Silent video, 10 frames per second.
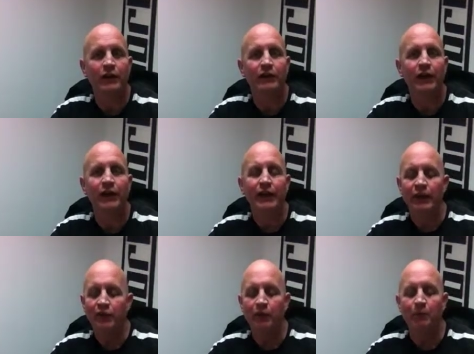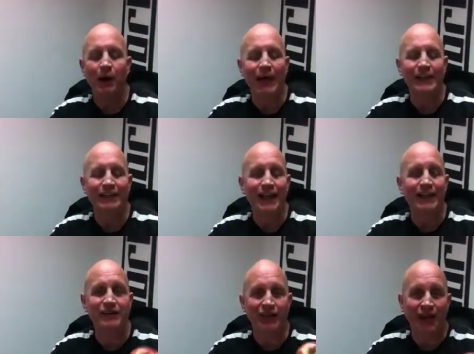Okay, your body
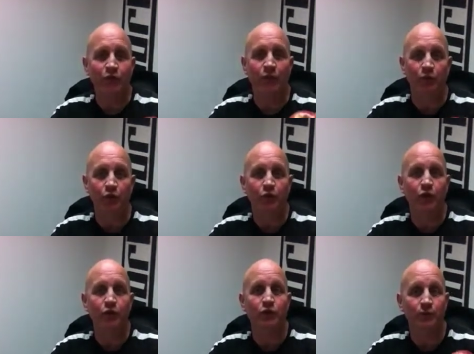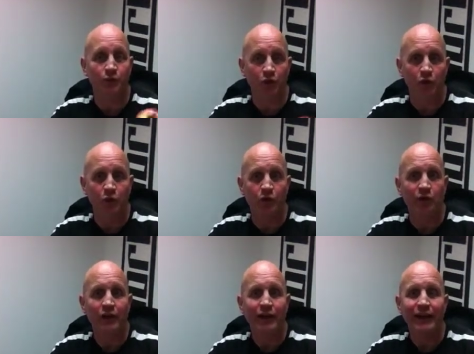likes natural fructose from
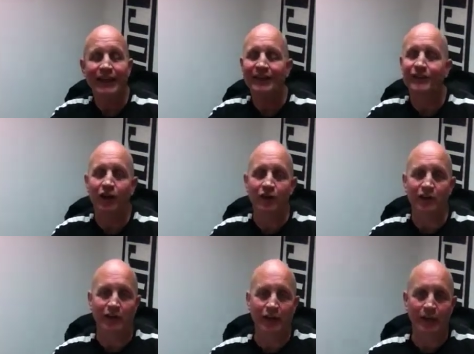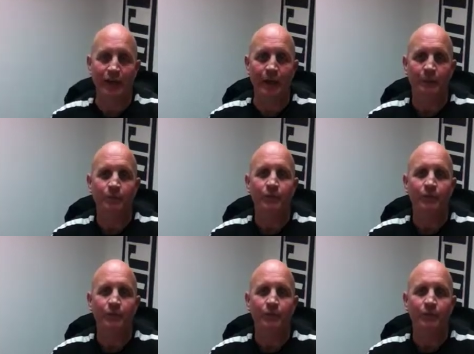fruit, it doesn't like